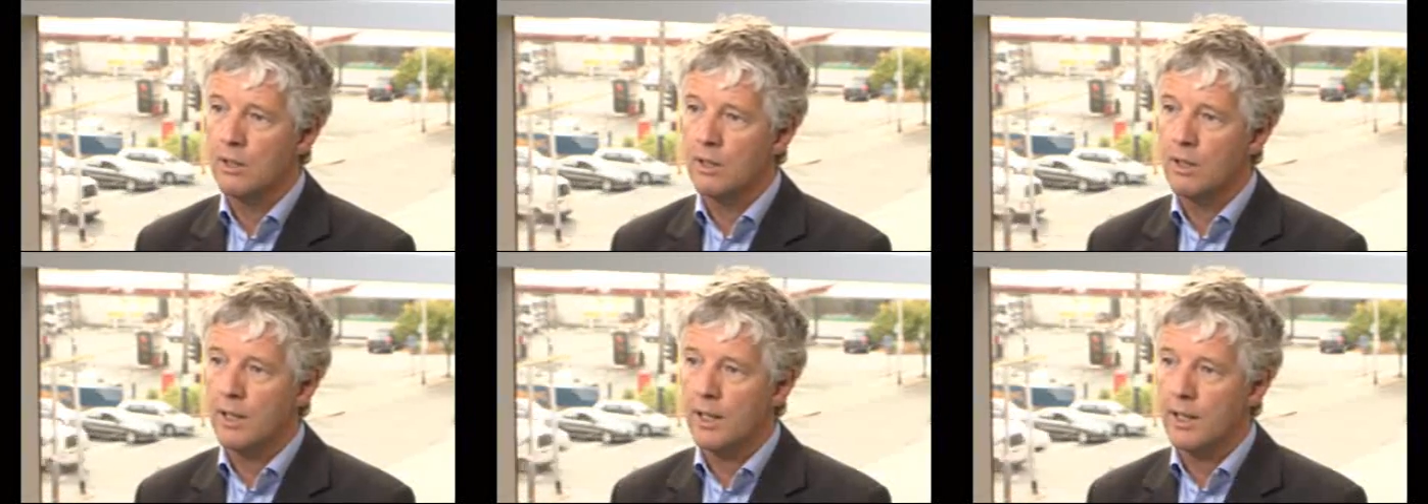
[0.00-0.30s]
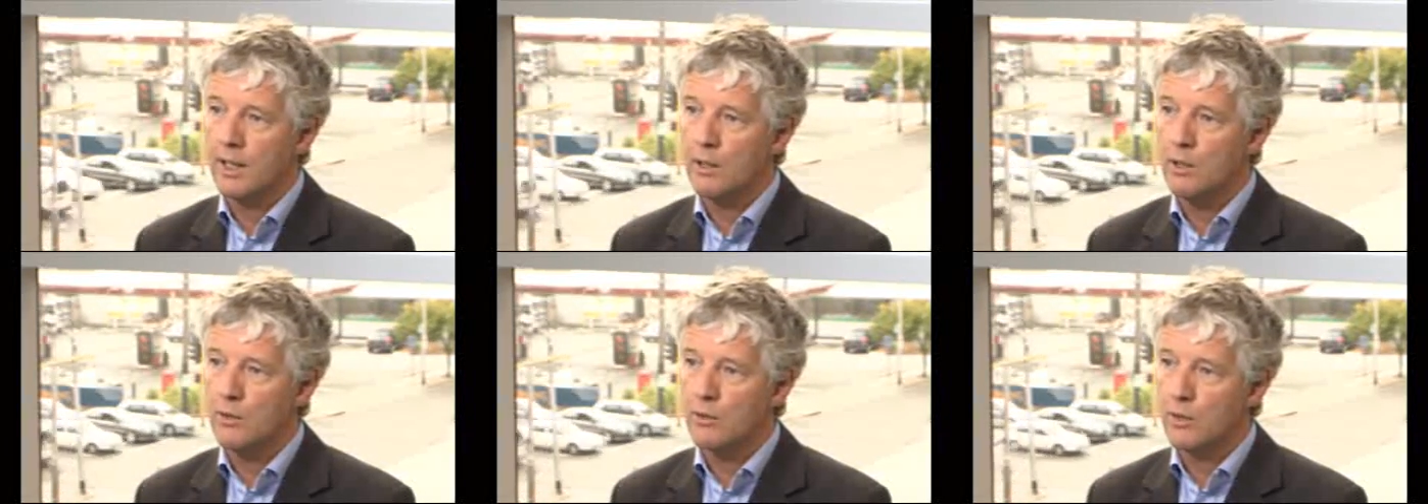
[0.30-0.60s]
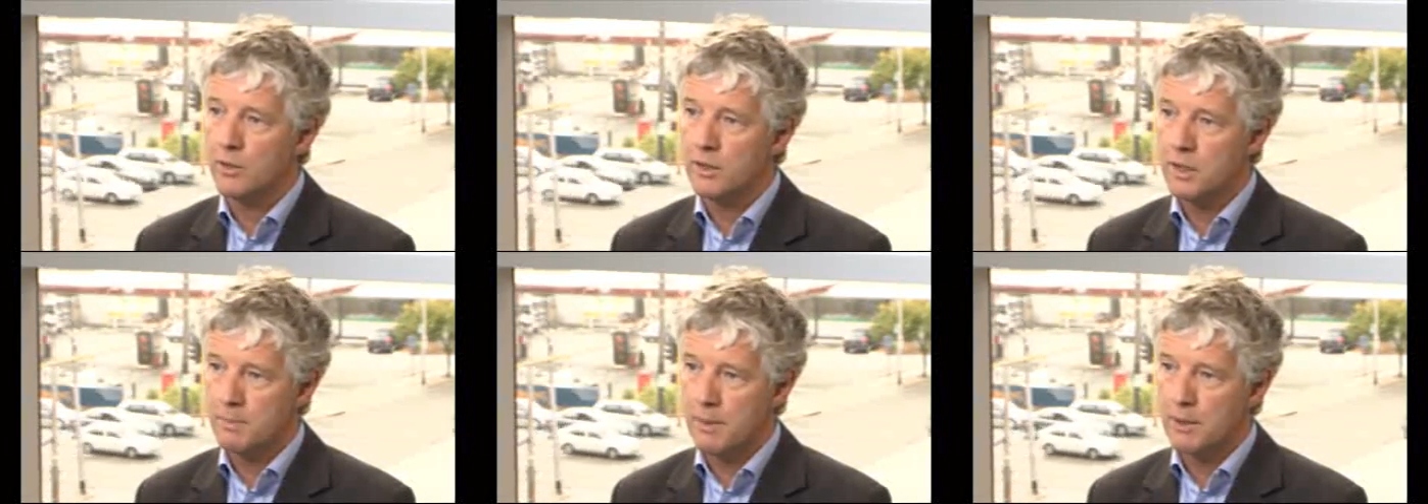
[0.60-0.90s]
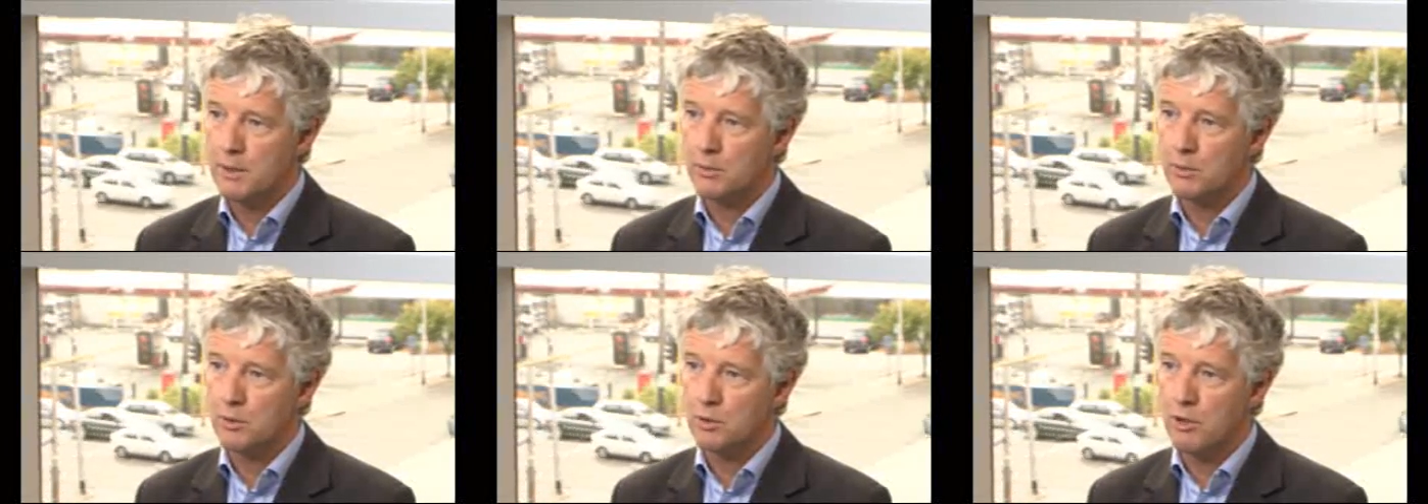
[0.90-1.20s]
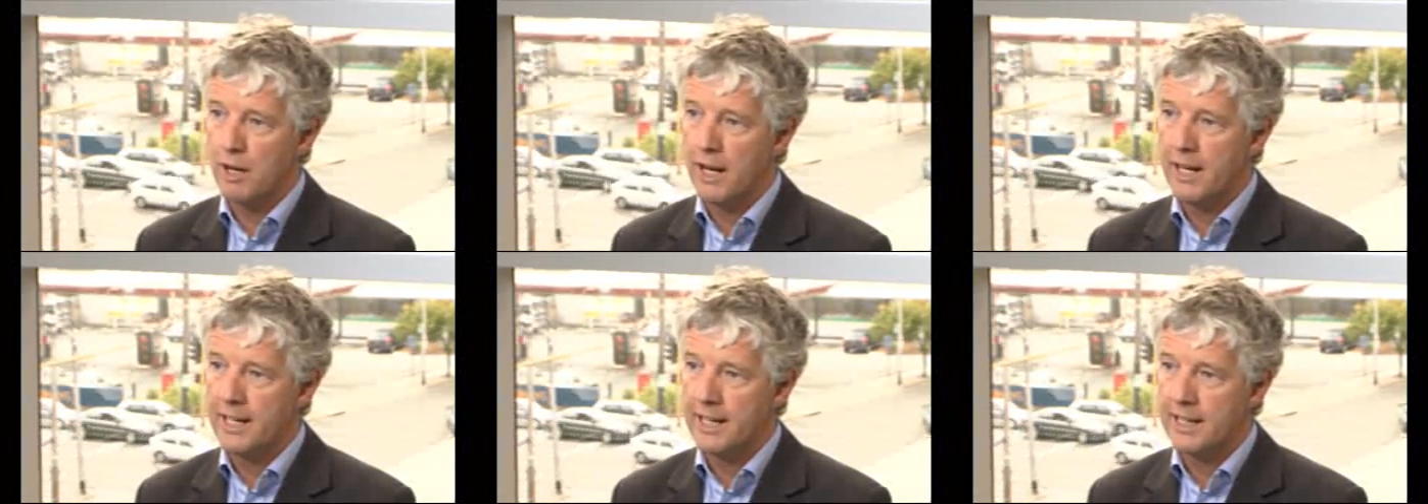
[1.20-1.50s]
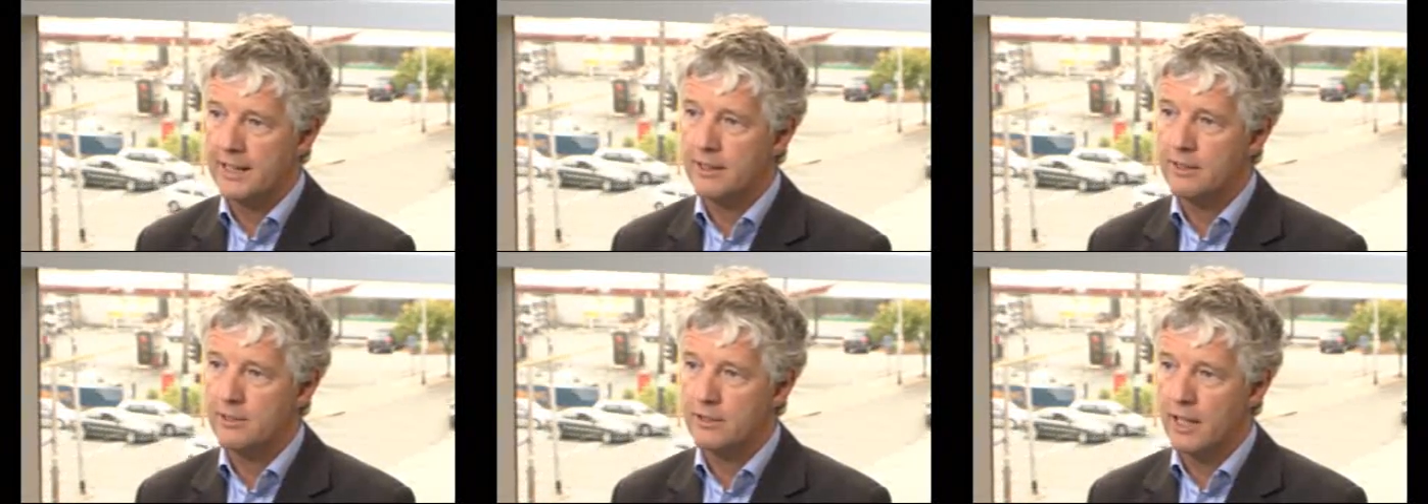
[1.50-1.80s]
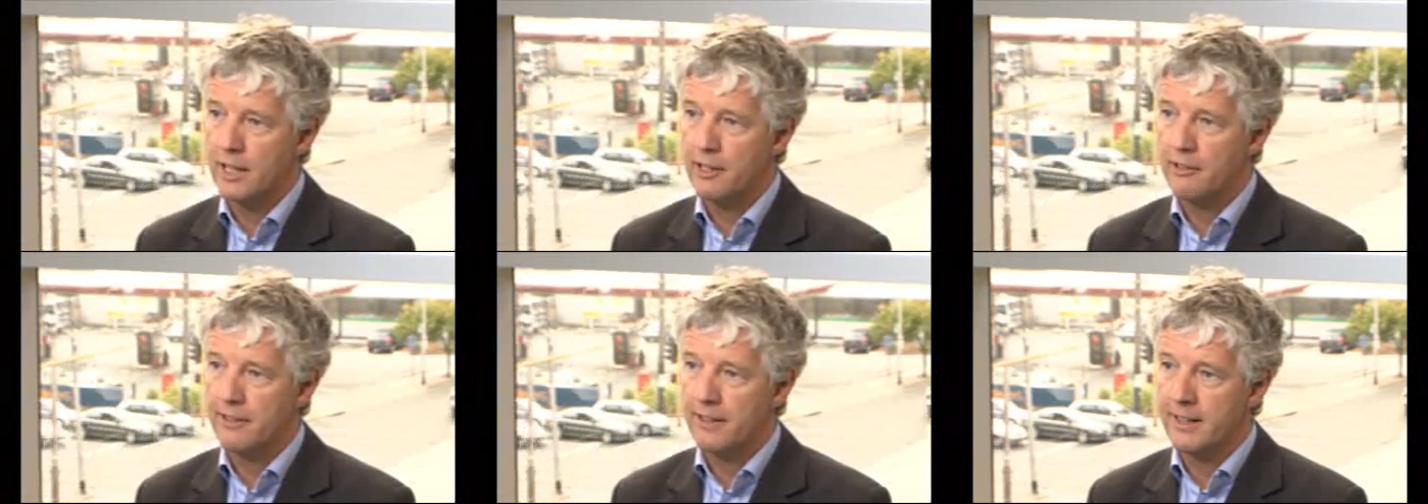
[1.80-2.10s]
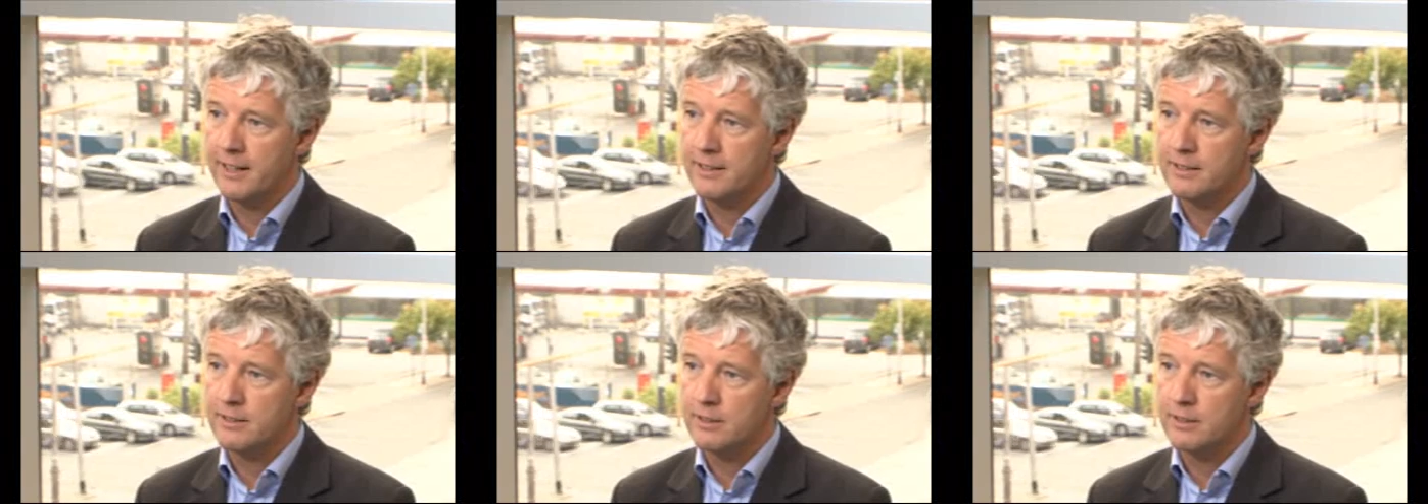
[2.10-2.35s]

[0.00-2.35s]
who've got special training in this area.